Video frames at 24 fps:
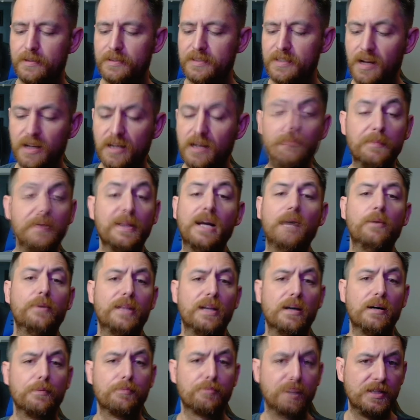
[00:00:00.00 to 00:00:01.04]
It's not coming out
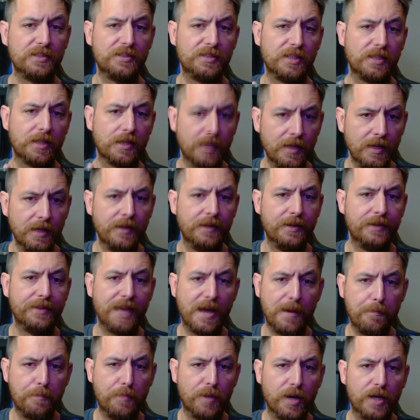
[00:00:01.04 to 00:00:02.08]
without pressing
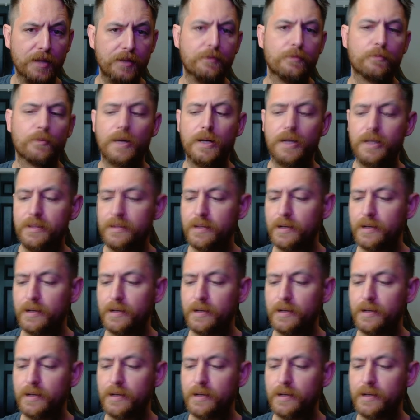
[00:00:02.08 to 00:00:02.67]
that button right